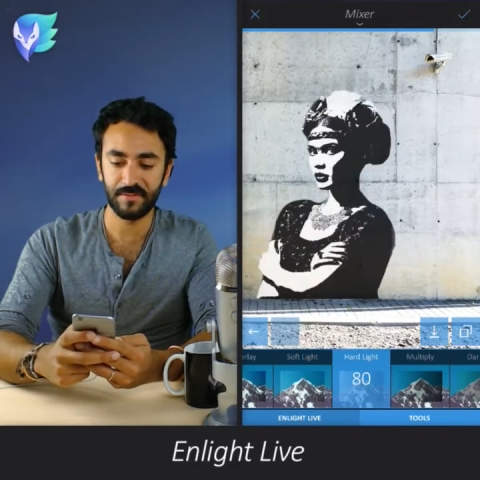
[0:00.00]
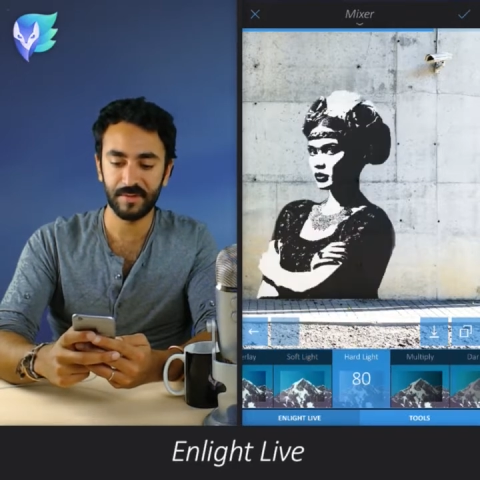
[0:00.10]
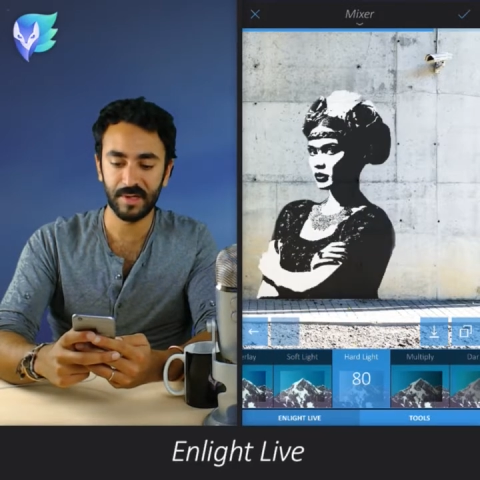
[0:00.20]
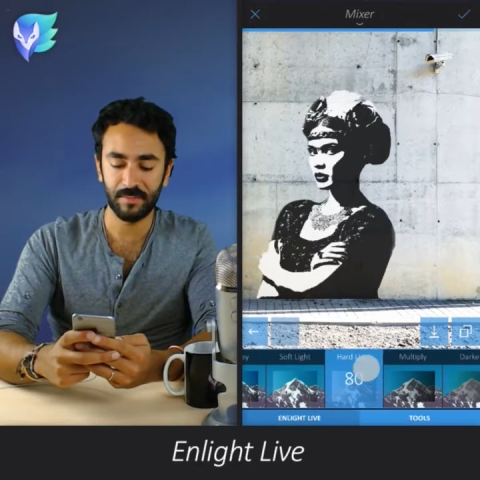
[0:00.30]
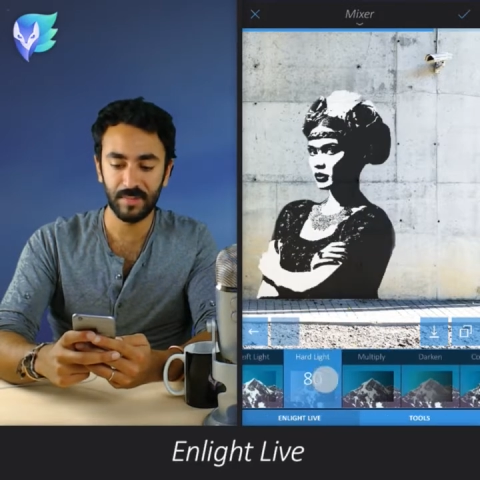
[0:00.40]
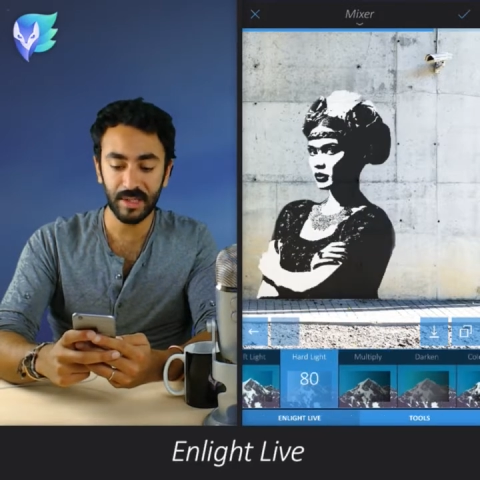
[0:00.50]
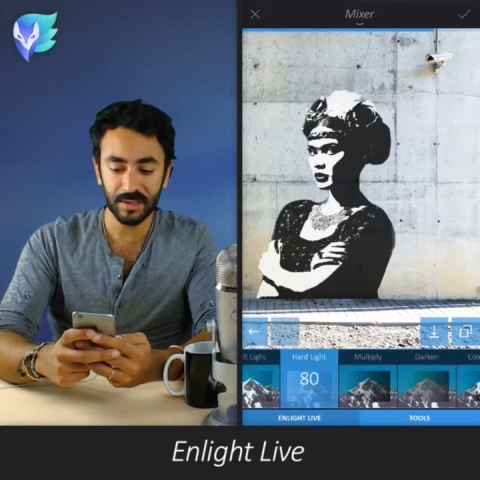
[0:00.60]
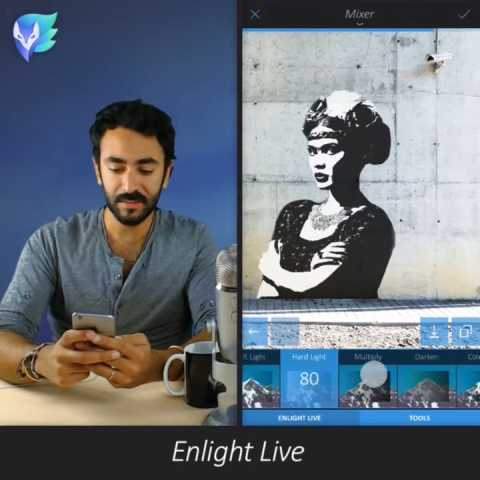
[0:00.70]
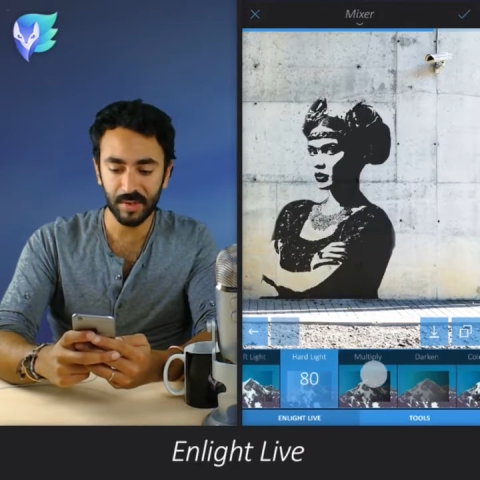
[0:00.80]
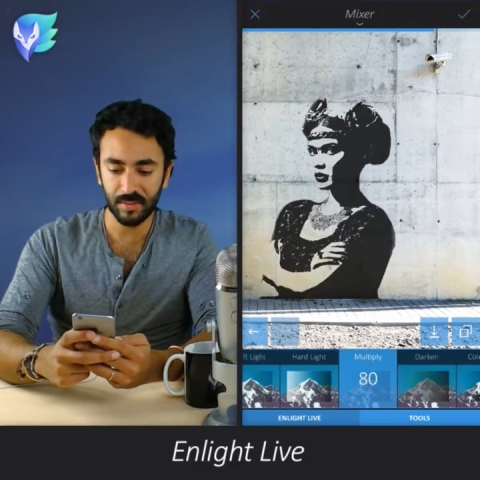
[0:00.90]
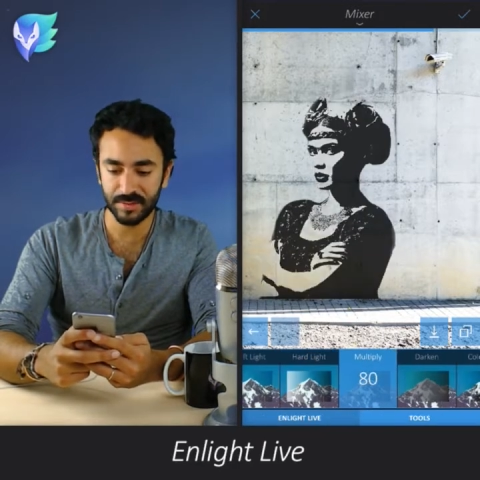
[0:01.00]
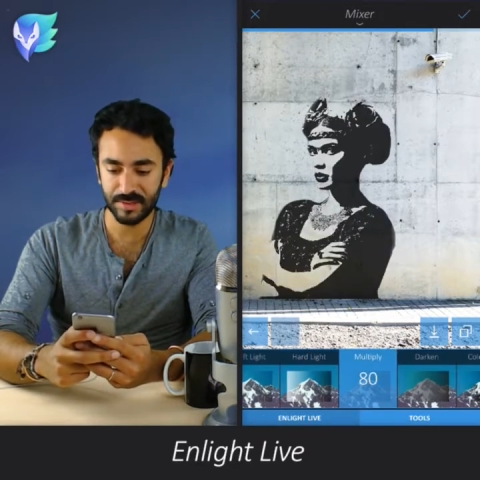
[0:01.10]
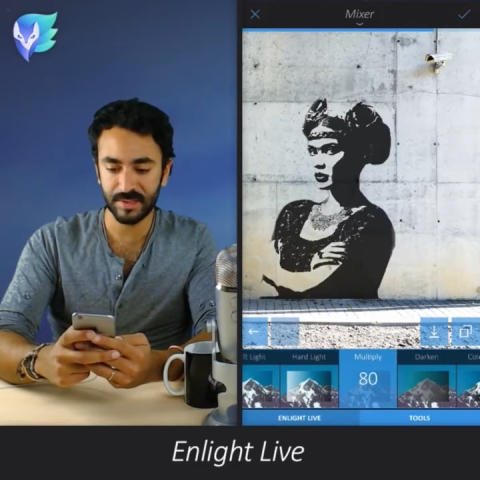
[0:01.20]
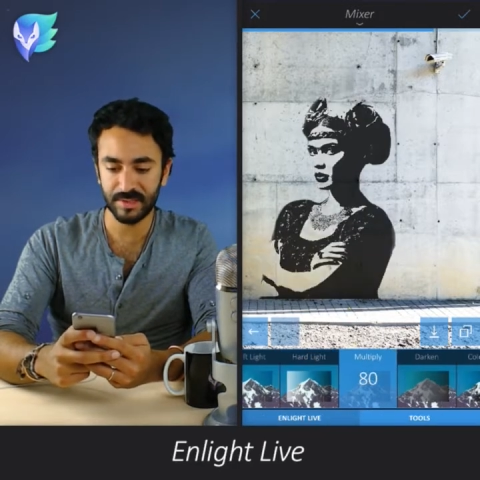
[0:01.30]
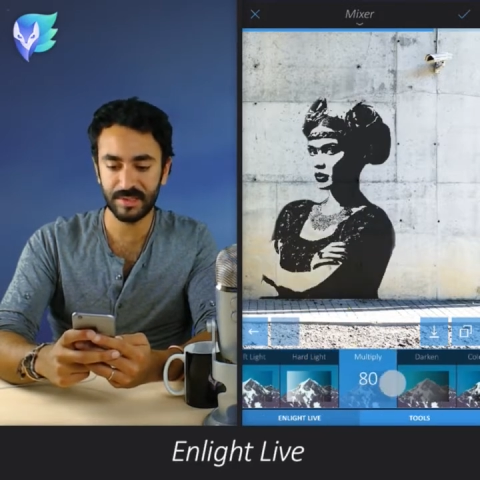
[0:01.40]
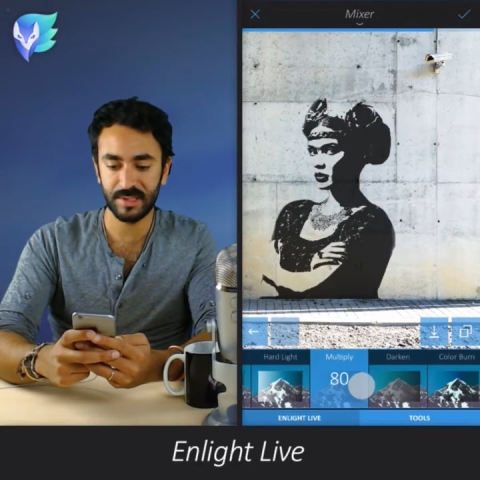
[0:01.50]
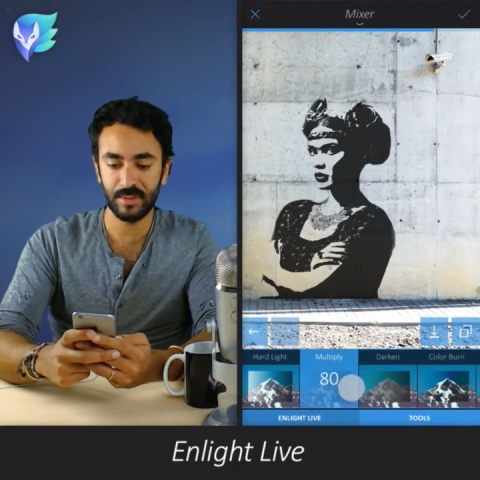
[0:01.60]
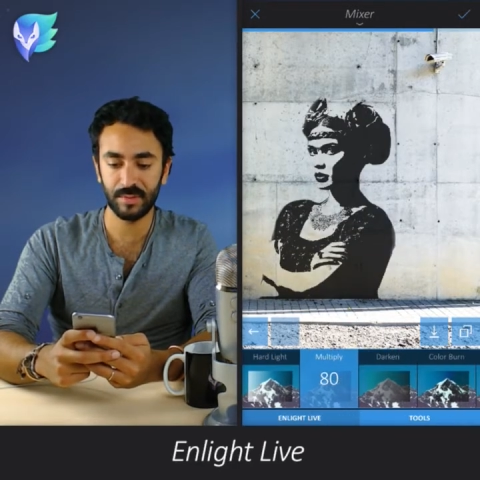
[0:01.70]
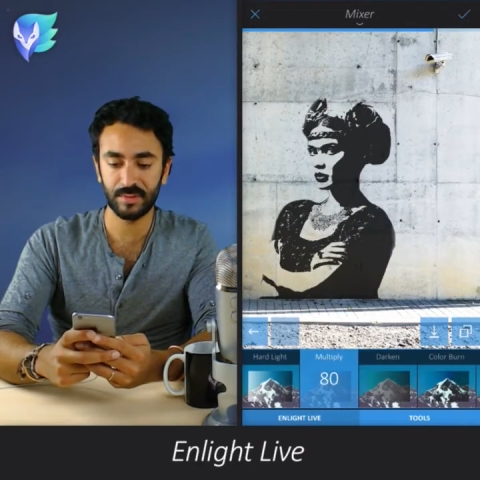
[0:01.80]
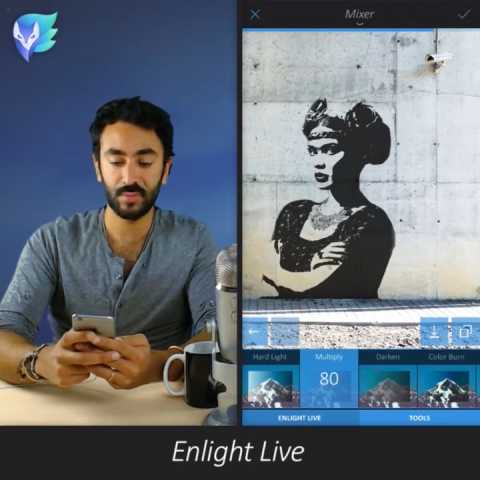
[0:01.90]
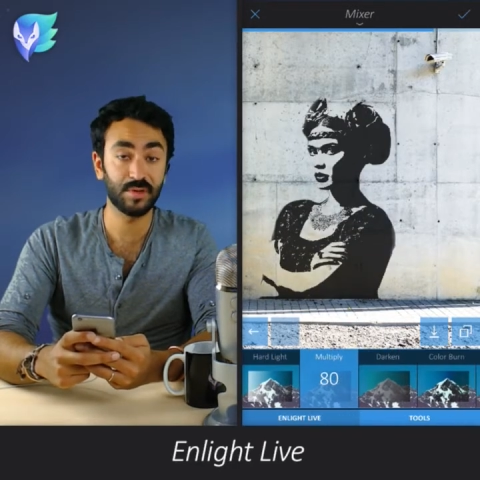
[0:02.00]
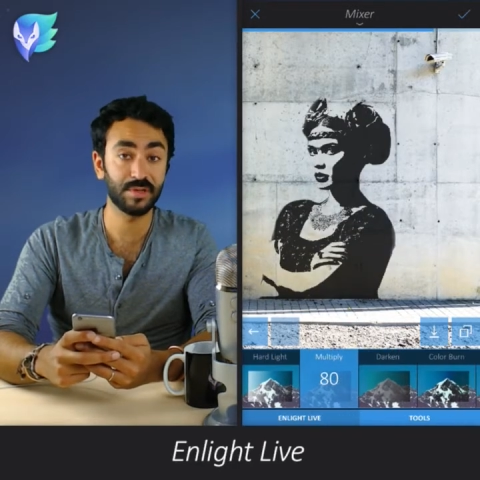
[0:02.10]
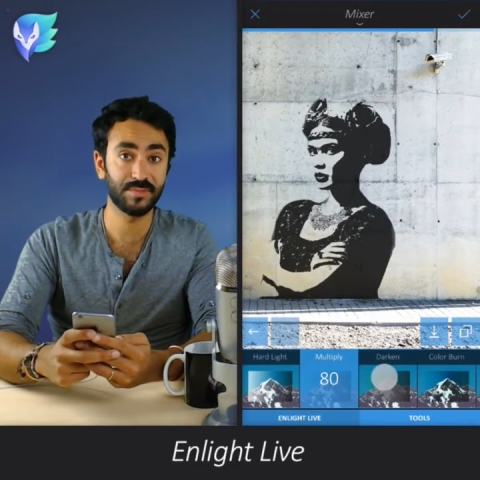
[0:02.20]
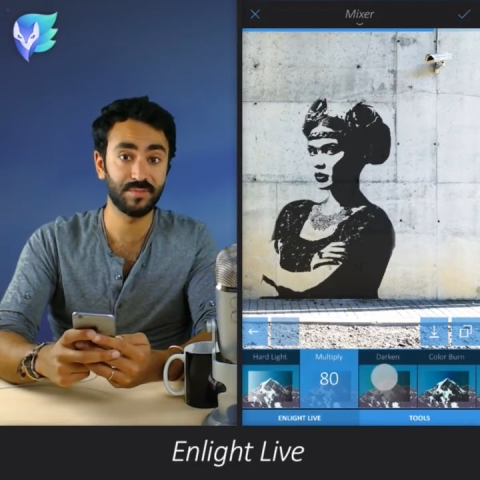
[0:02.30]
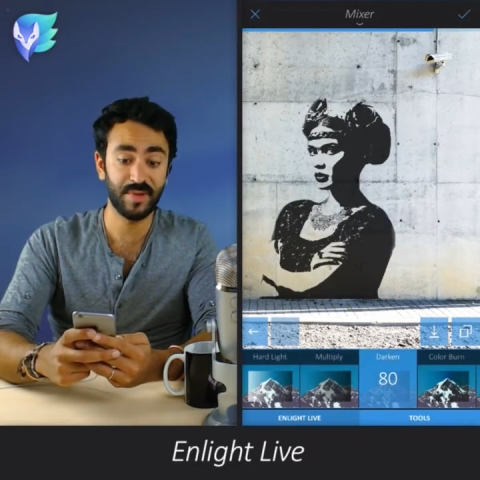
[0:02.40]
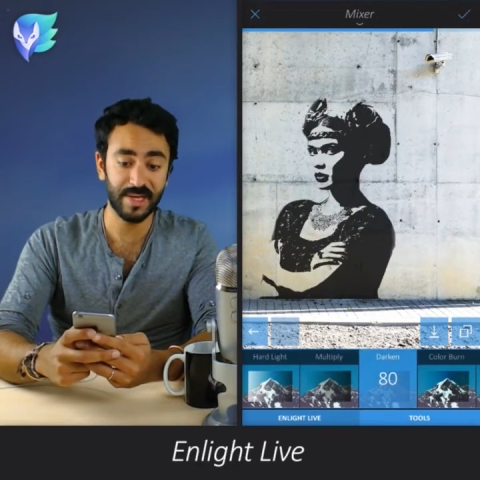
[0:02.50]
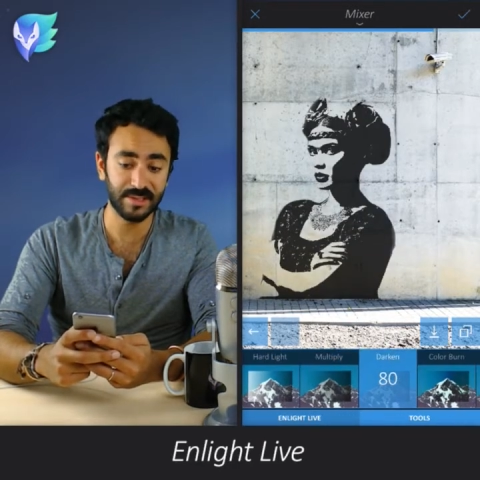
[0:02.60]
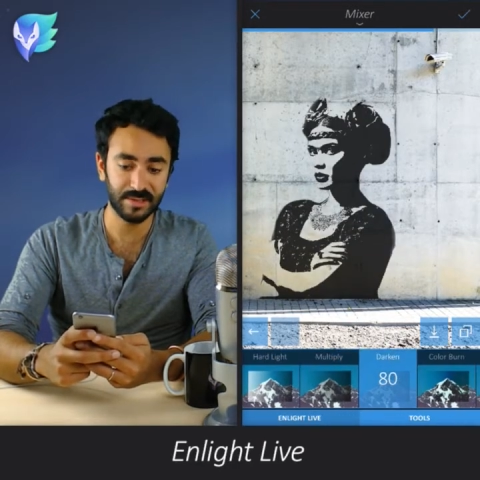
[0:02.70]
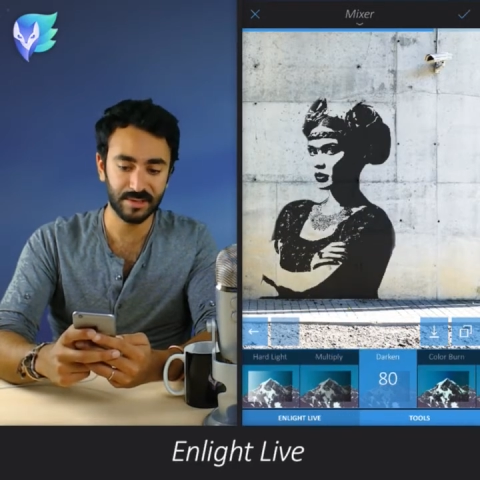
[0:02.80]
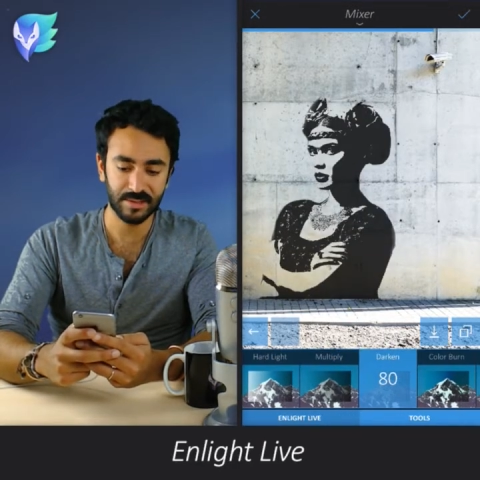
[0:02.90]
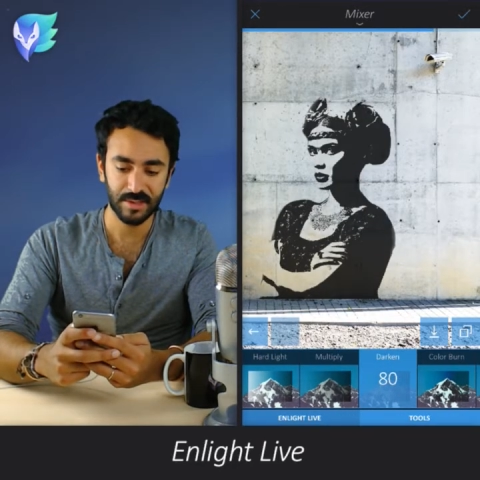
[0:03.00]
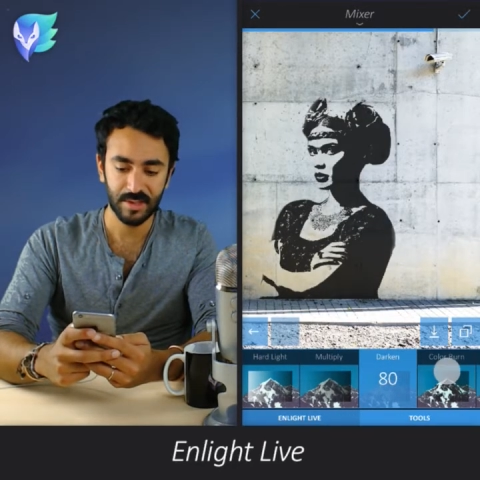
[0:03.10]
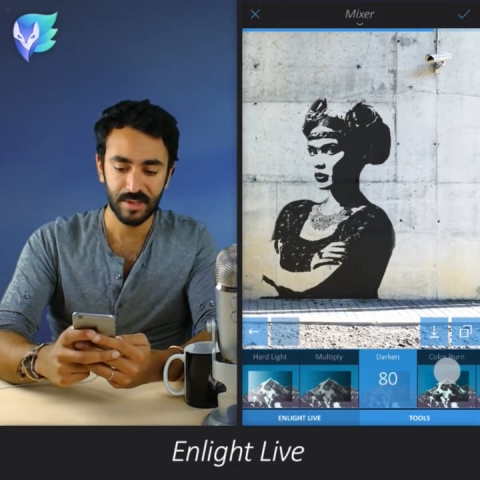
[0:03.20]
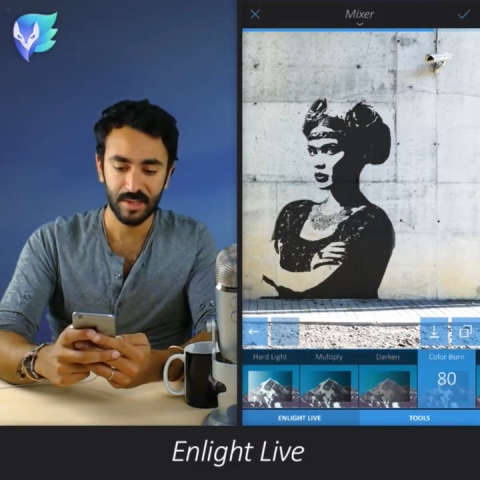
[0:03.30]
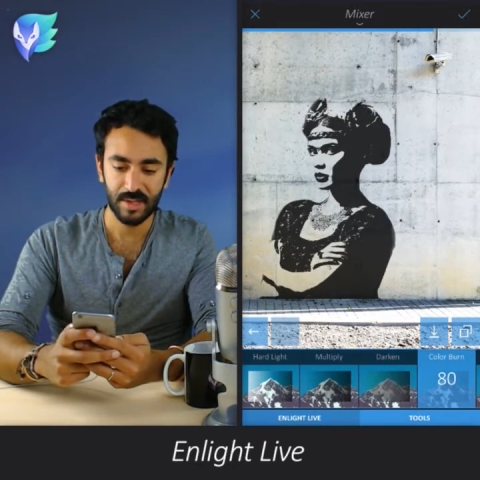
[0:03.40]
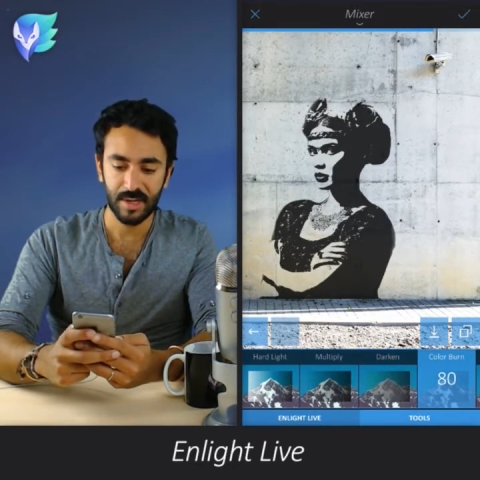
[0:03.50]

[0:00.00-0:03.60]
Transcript: kind of blending modes and see what works best